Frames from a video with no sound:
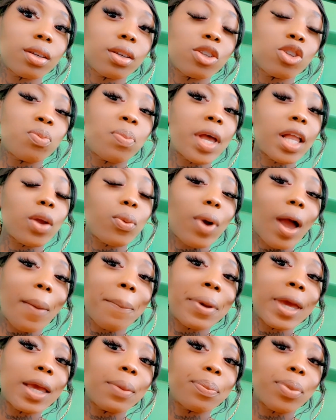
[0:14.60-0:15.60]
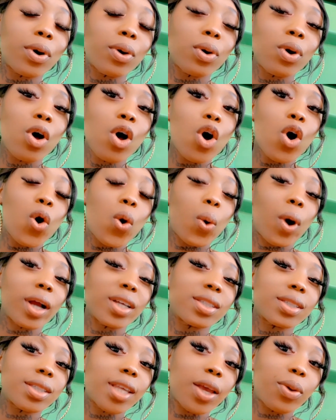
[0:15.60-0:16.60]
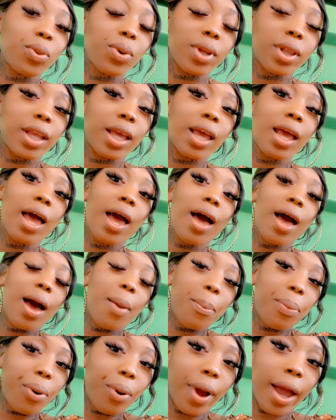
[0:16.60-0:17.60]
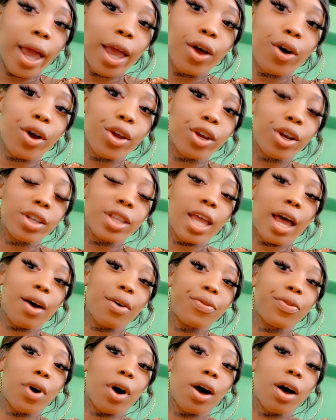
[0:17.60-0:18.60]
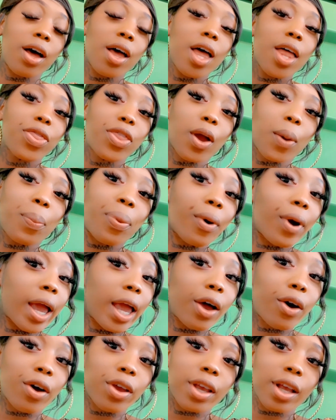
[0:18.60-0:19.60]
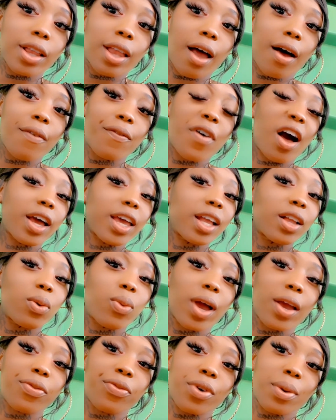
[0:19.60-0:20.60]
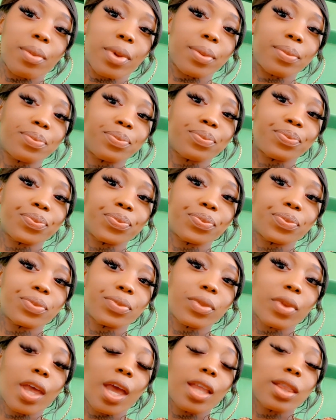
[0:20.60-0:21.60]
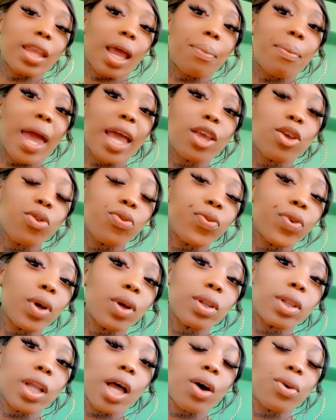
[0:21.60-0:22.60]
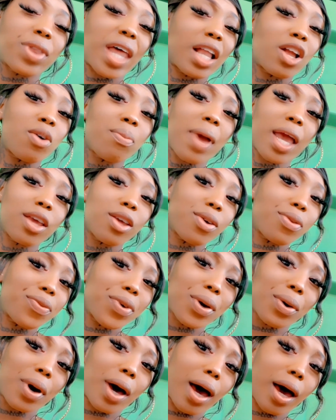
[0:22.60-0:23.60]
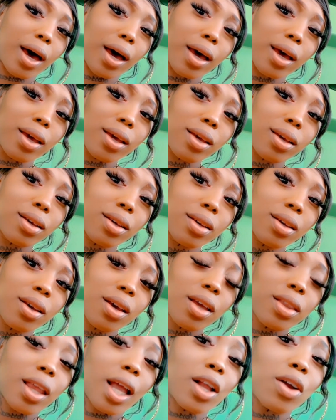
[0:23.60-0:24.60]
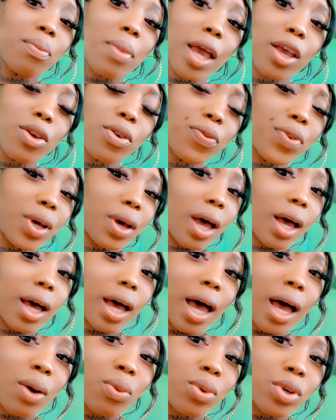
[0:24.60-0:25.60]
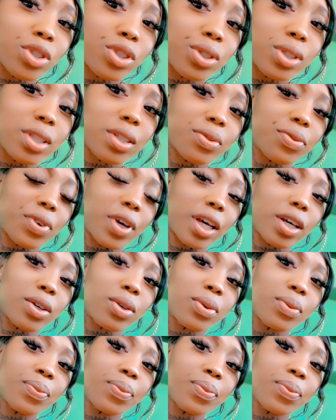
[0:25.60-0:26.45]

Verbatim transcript: You've been around people who are secretly praying on your downfall. They're praying on your downfall. Get away from them. They make you feel low. They don't make you feel high. They don't make you feel how God wants you to feel.